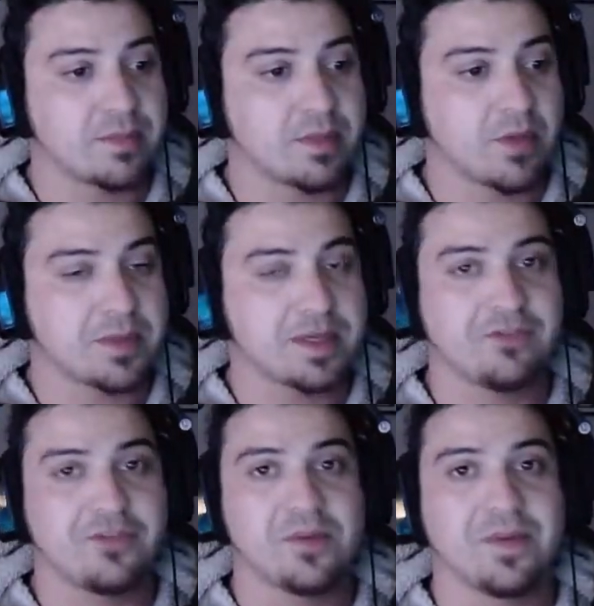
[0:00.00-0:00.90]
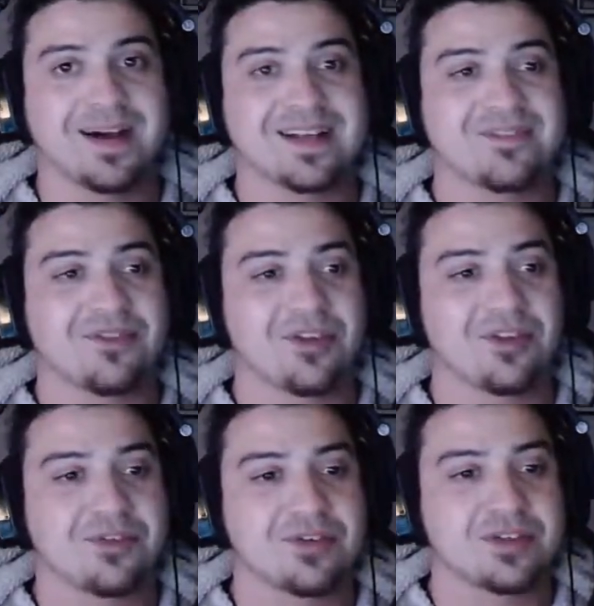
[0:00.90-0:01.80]
There might be a few parts
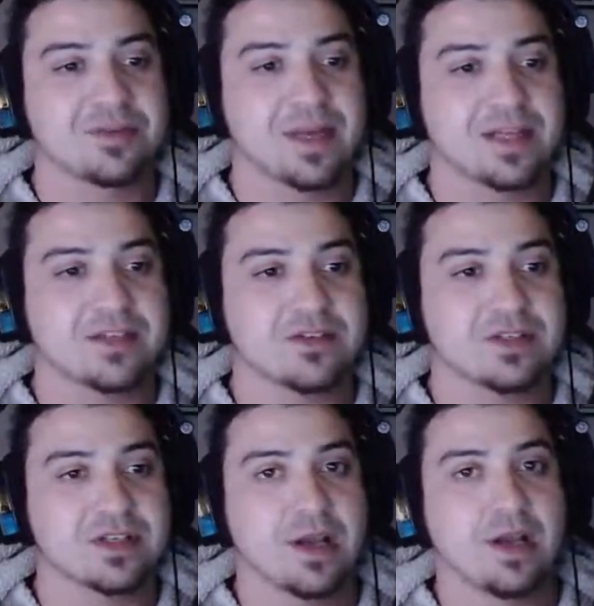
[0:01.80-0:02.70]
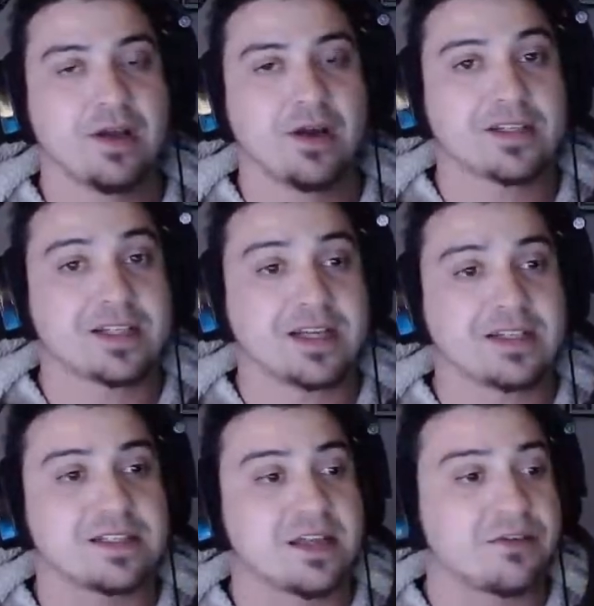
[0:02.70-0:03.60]
floating through space because I was
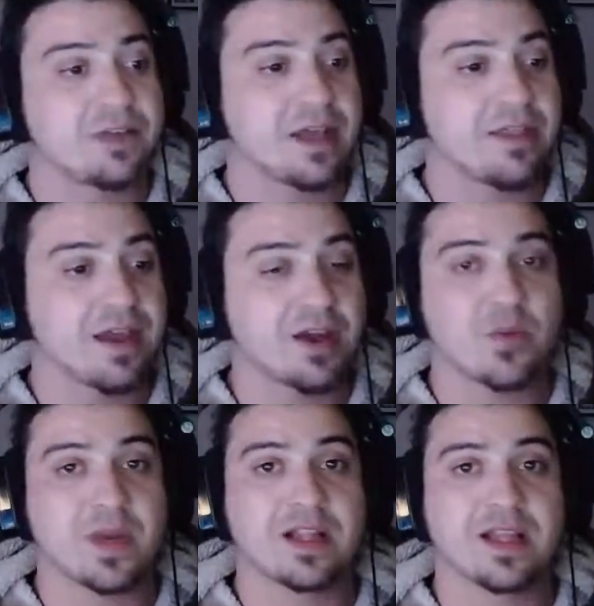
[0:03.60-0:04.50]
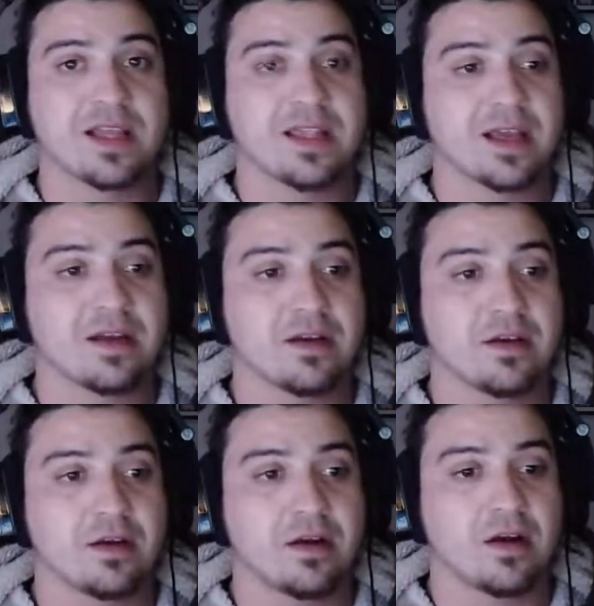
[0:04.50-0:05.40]
cutting stuff down that quickly that
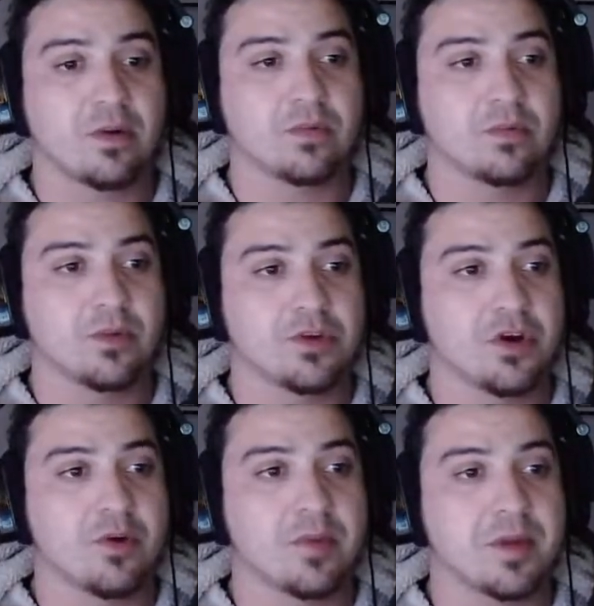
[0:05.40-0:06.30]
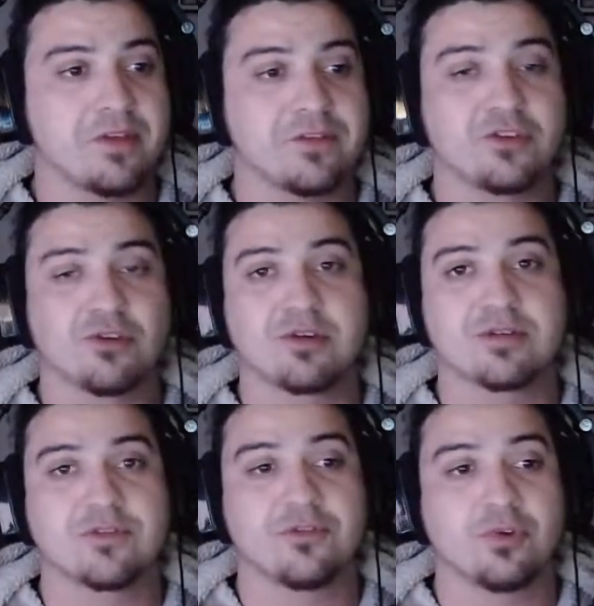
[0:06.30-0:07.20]
I wouldn't know when my inventory
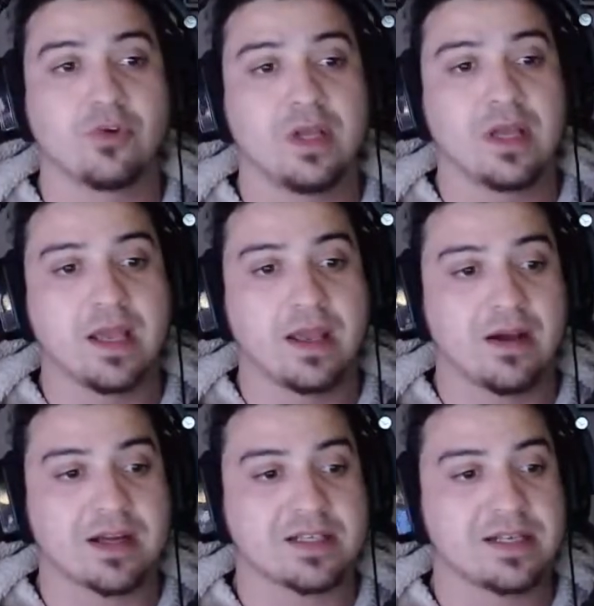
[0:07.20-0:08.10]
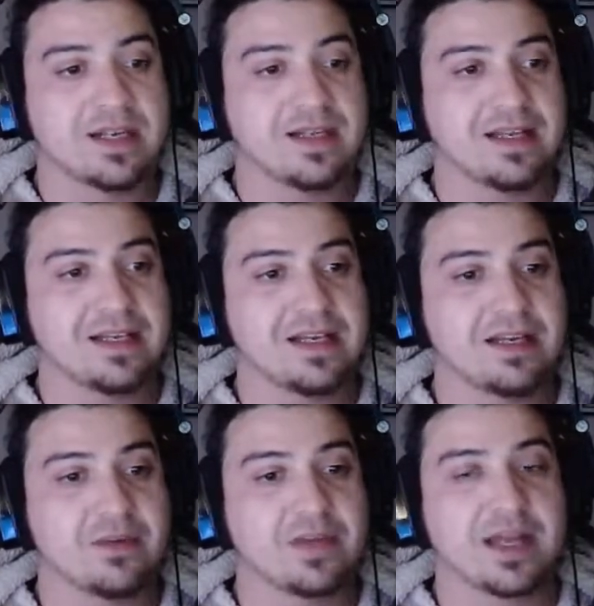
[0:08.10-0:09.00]
was full. I accidentally did
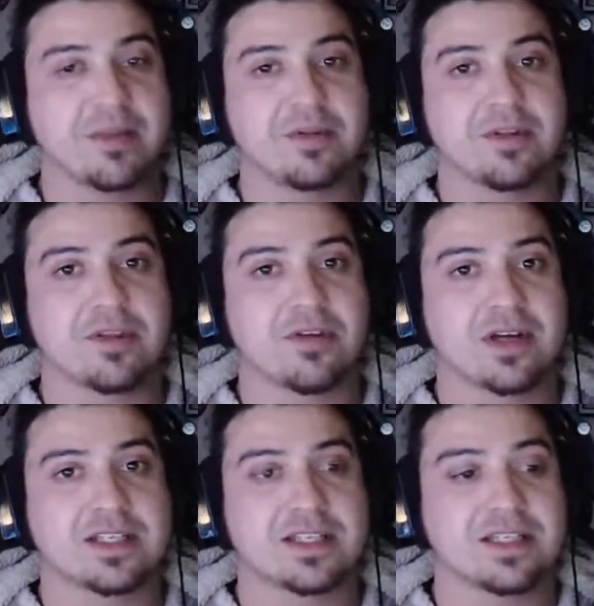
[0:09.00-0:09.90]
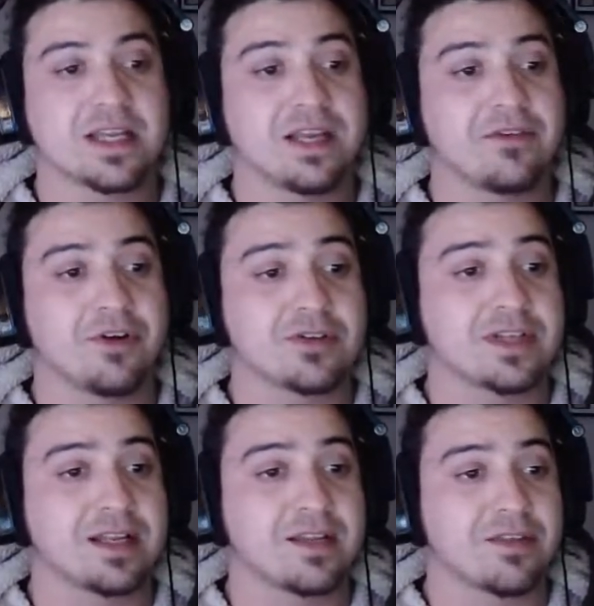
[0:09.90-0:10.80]
it with a couple of the thrusters. Didn't even know I was
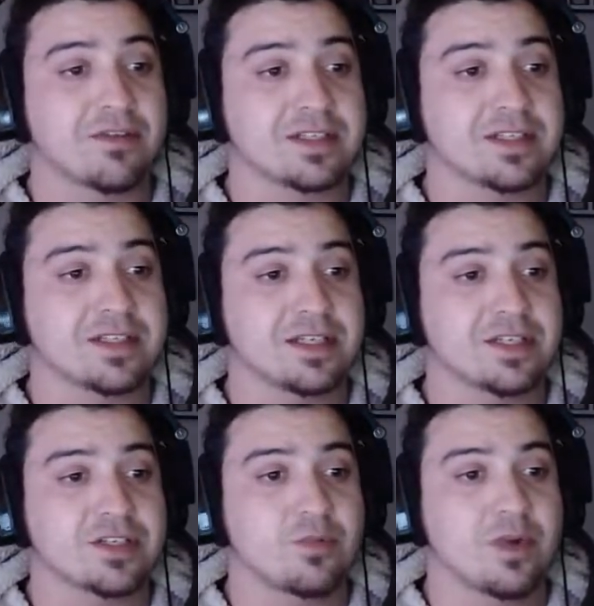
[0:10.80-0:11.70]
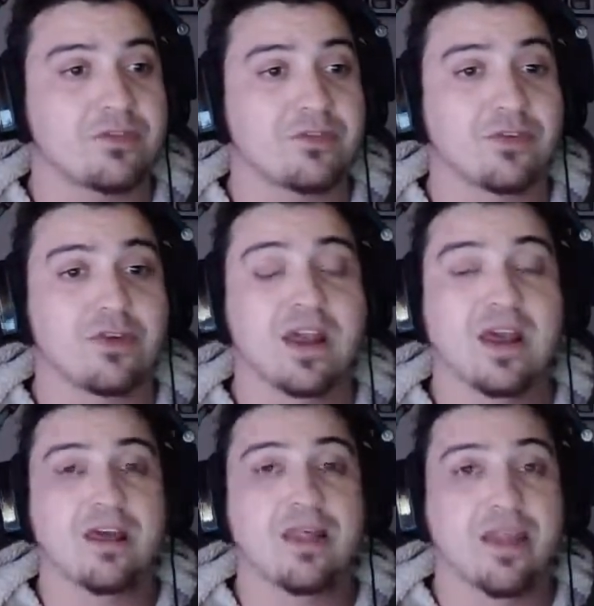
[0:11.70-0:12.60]
cutting the thrusters. It just went through
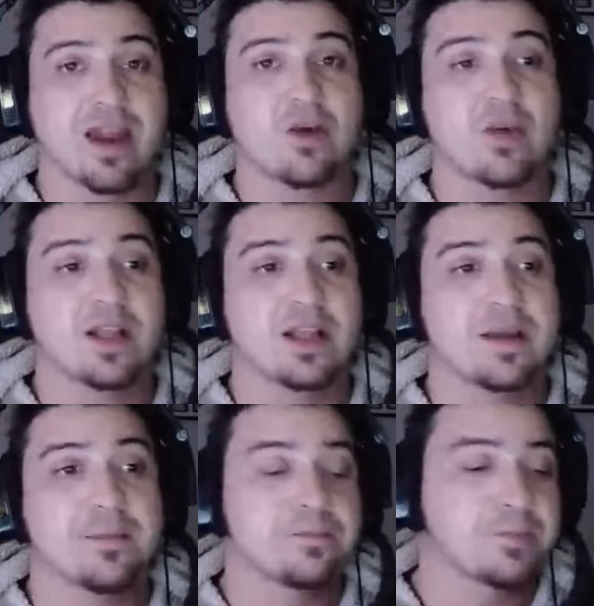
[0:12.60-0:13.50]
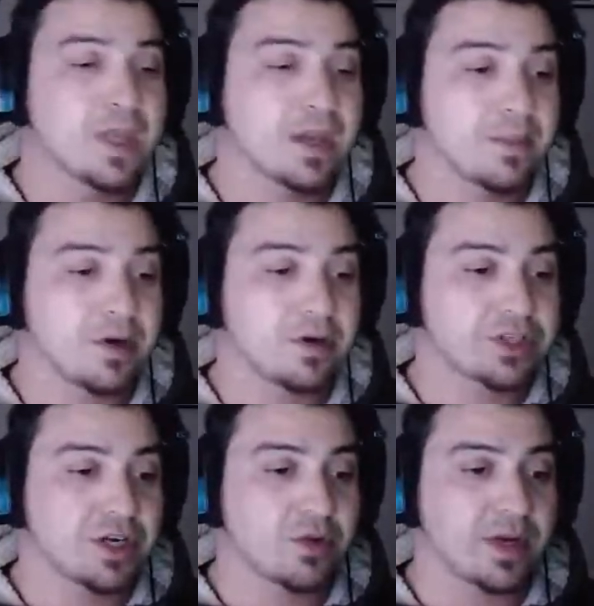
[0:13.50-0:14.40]
that quickly. But I'll
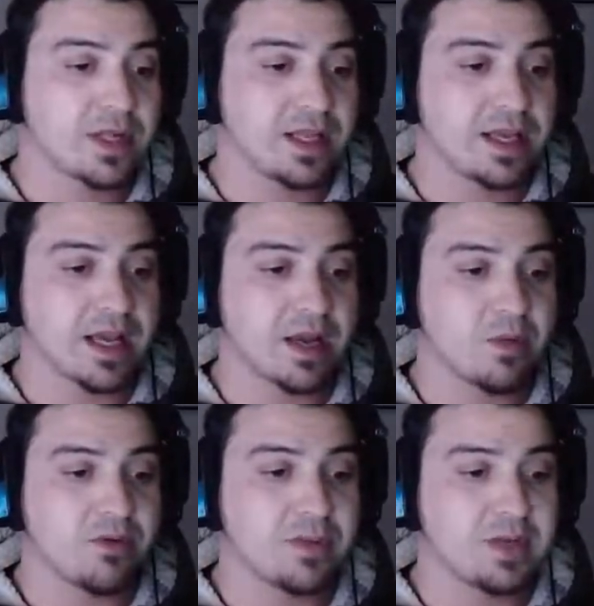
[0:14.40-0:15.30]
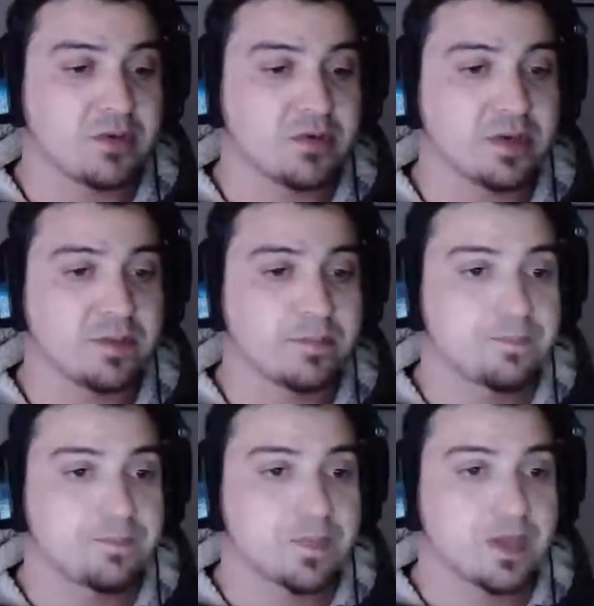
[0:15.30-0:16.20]
show you quickly what I've been doing.
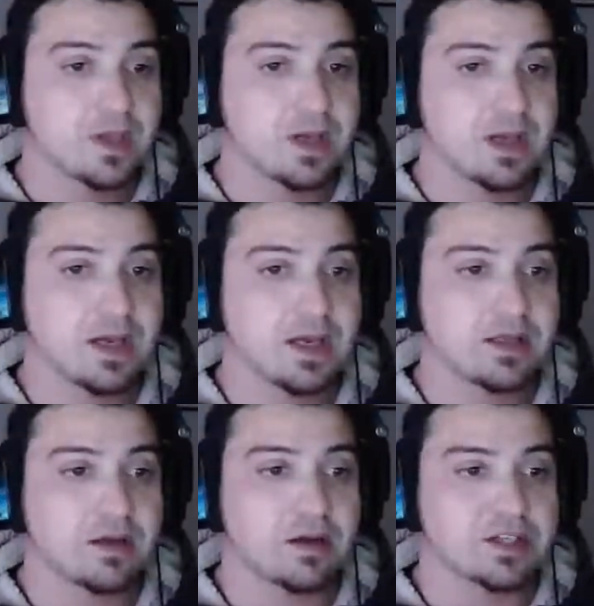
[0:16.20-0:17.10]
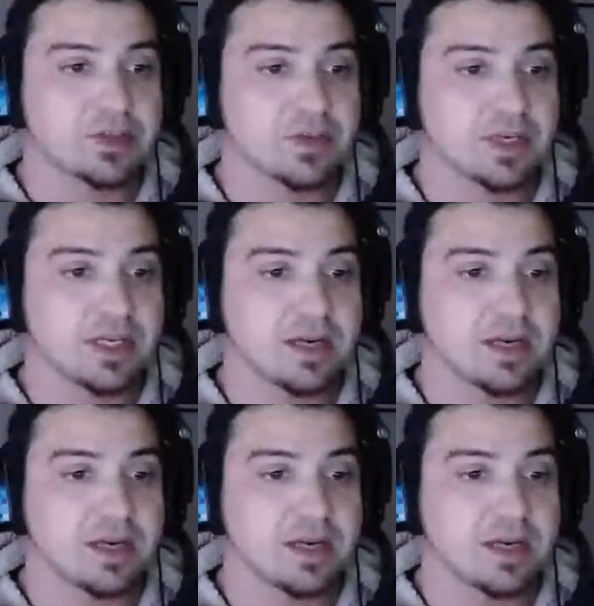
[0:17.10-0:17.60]
I just wanted to get